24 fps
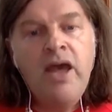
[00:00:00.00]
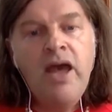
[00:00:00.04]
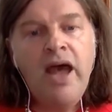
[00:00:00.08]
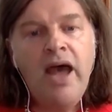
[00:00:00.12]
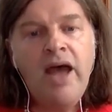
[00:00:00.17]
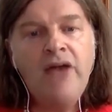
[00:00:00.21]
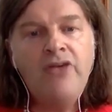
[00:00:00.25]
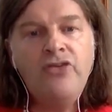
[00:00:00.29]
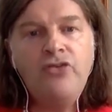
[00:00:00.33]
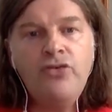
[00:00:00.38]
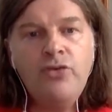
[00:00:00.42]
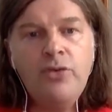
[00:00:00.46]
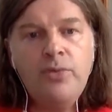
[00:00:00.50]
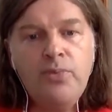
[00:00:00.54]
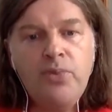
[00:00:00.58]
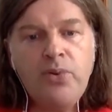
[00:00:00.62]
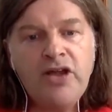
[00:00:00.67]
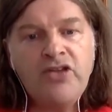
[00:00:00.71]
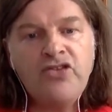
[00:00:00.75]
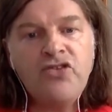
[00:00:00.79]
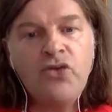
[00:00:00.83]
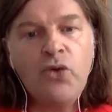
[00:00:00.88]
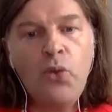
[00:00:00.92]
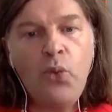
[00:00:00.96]
and to
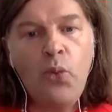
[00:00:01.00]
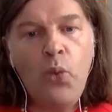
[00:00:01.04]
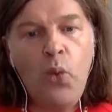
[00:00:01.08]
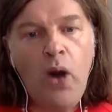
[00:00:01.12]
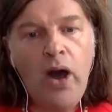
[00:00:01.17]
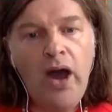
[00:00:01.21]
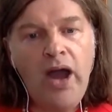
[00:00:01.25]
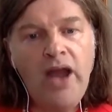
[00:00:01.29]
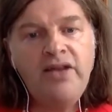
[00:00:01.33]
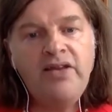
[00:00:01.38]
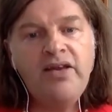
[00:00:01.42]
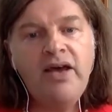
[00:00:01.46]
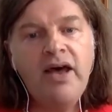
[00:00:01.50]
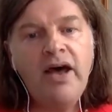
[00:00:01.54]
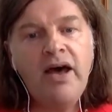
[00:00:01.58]
embrace wider